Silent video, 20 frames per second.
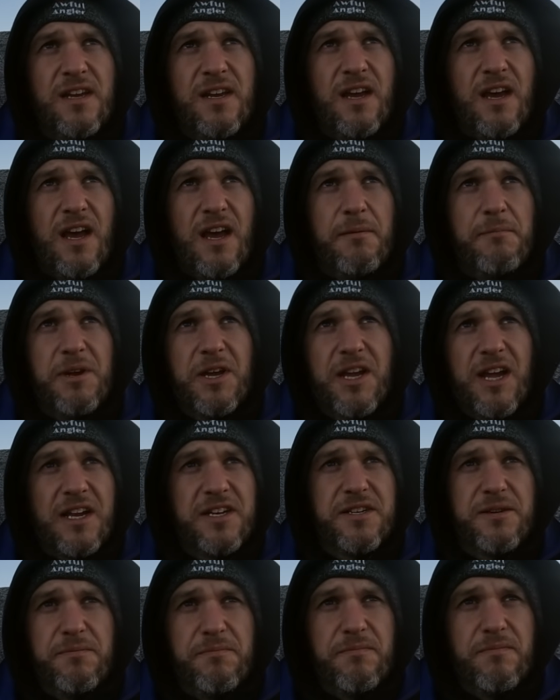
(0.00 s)
um, and
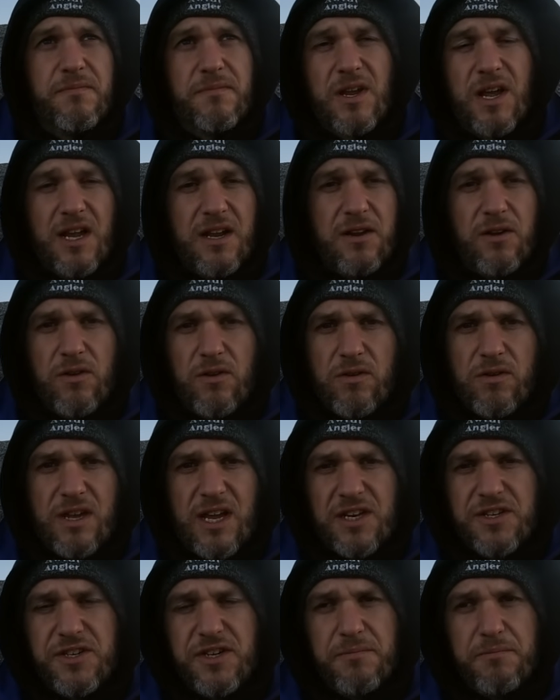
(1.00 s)
catching ca
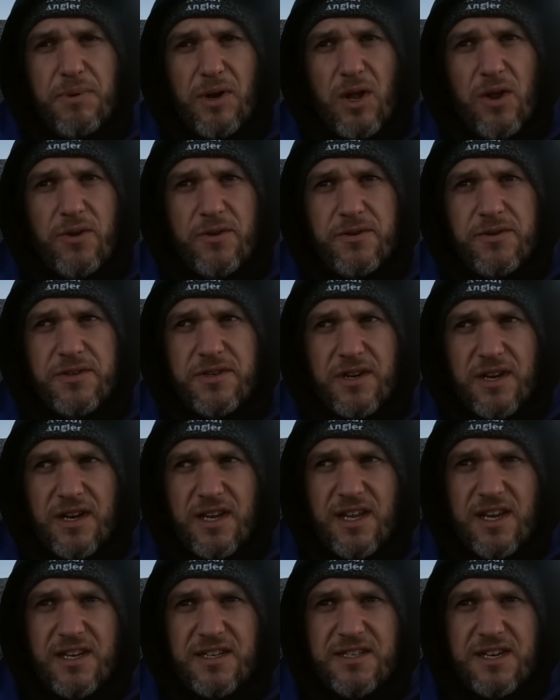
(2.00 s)
catching blondes, I
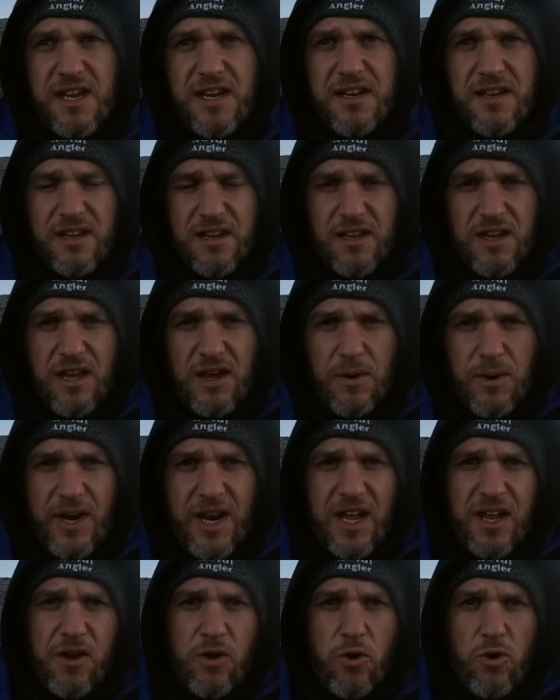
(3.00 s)
nearly said when
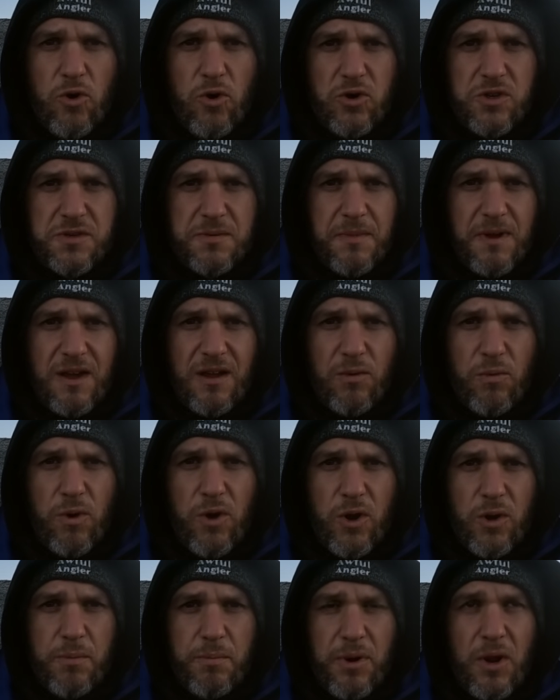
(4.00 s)
I caught my
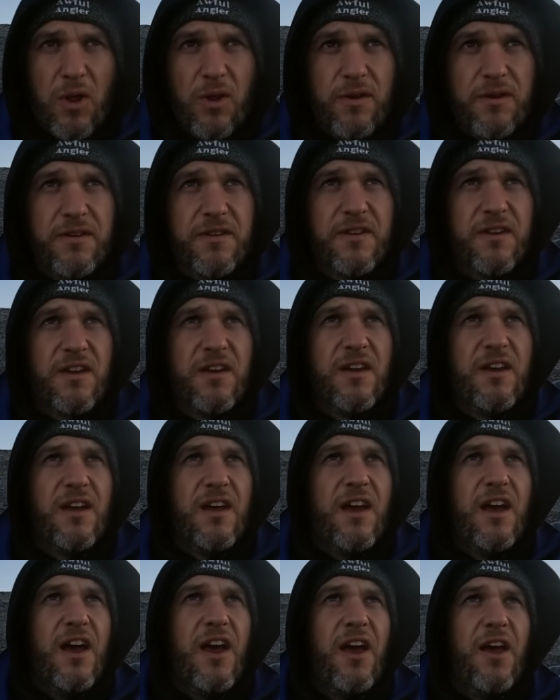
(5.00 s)
one blonde,
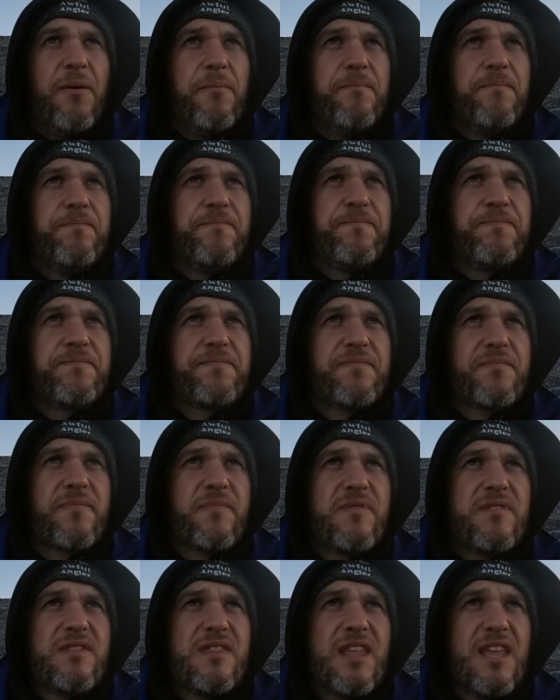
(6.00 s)
um,
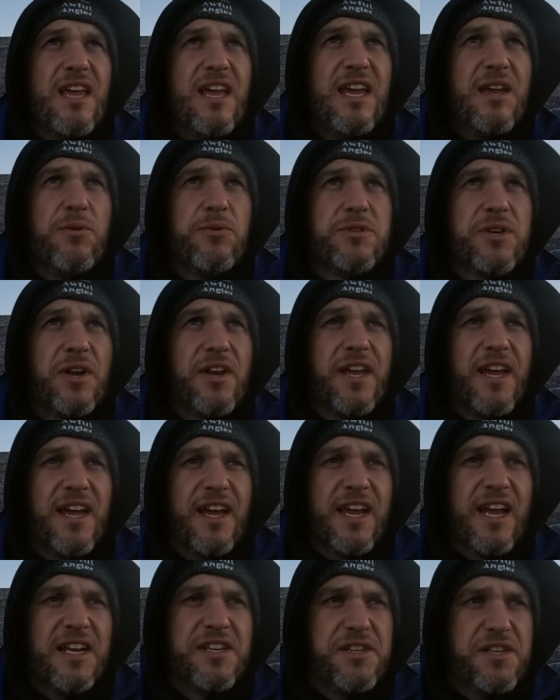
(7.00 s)
he was on here
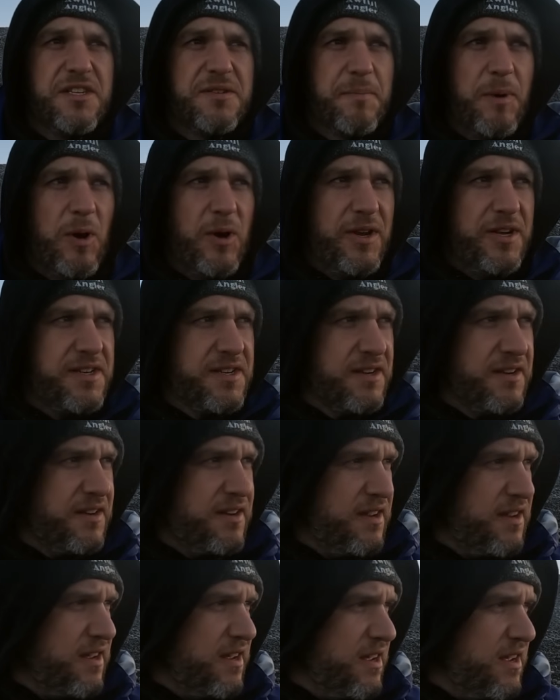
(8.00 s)
catching spotted.
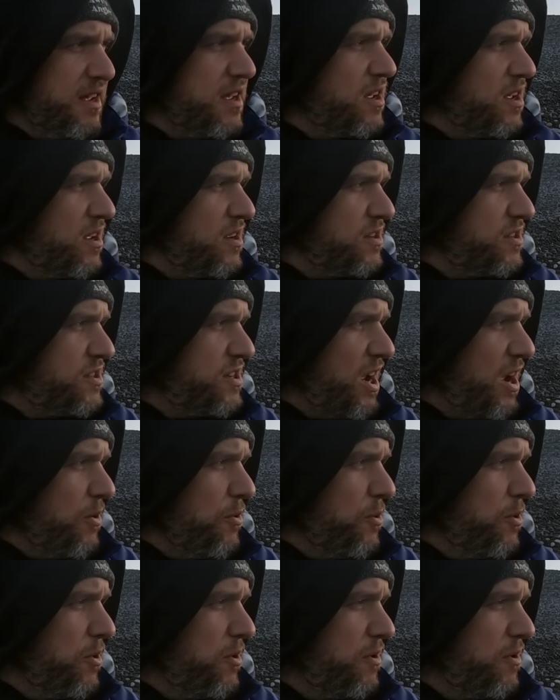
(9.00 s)
So,